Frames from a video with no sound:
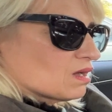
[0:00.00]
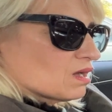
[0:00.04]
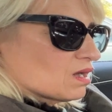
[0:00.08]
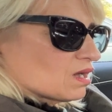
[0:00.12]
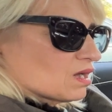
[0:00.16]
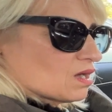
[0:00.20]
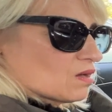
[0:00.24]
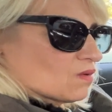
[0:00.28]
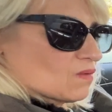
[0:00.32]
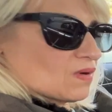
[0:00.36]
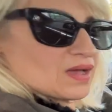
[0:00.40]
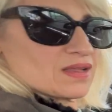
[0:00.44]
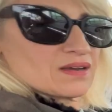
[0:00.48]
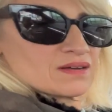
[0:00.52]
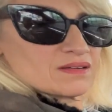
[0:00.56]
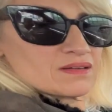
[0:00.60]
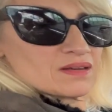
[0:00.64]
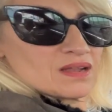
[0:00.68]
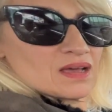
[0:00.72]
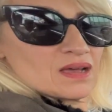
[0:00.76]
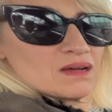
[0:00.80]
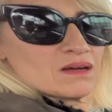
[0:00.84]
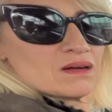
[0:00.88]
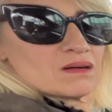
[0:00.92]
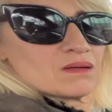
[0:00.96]
Oh, I don't
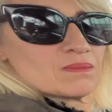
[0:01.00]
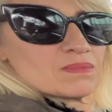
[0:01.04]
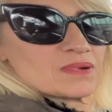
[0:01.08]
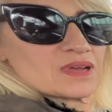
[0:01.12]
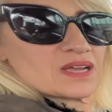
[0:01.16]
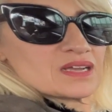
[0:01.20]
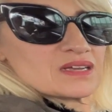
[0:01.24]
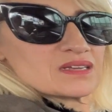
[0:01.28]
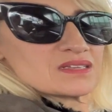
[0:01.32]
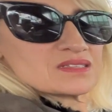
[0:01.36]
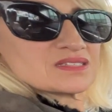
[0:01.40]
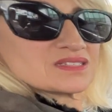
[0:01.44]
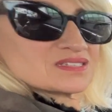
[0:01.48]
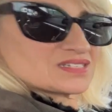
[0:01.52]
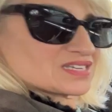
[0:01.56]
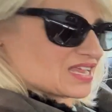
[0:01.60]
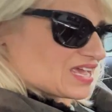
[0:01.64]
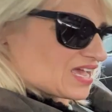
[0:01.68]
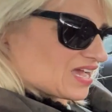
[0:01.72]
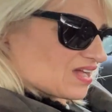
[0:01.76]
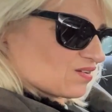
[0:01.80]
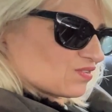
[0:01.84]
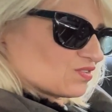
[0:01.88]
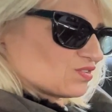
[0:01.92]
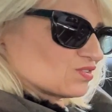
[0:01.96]
know, because
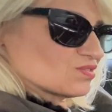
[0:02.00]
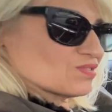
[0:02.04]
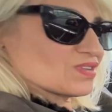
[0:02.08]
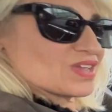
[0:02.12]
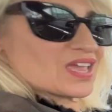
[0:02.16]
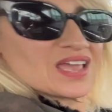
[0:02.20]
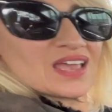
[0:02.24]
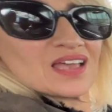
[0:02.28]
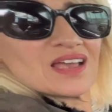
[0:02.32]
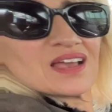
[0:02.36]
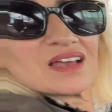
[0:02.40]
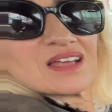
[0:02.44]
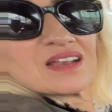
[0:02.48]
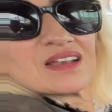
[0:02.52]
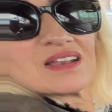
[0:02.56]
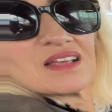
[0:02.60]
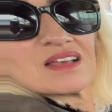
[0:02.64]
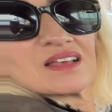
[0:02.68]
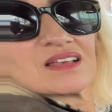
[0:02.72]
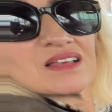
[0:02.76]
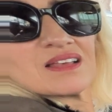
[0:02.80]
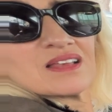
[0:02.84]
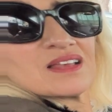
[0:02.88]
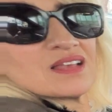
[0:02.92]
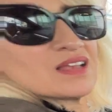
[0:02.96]
now you can.
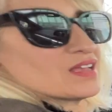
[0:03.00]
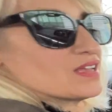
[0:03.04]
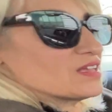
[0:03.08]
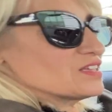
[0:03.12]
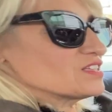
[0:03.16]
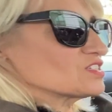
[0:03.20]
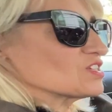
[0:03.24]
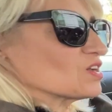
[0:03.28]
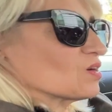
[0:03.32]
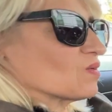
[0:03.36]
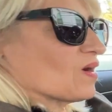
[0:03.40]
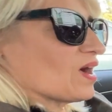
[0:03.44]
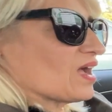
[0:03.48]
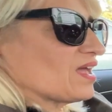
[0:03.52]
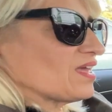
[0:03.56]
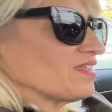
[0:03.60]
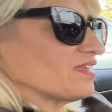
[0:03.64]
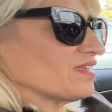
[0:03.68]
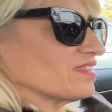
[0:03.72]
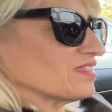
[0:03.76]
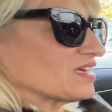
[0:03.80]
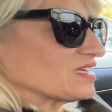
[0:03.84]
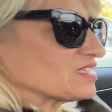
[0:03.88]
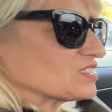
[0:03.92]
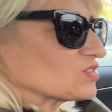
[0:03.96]
So I
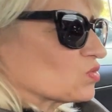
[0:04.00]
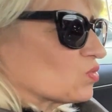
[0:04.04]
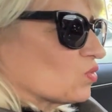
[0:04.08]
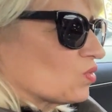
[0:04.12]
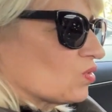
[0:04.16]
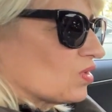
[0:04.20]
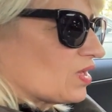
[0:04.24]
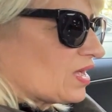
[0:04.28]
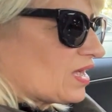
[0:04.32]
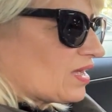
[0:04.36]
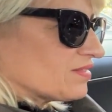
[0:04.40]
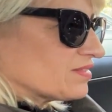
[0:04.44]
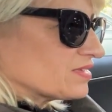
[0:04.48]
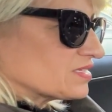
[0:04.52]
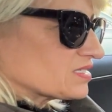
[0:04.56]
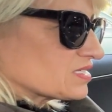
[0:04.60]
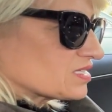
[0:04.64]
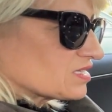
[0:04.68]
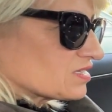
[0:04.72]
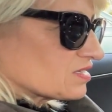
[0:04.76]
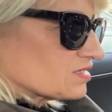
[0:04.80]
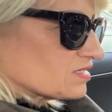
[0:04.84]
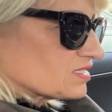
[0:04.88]
think that's cool how this little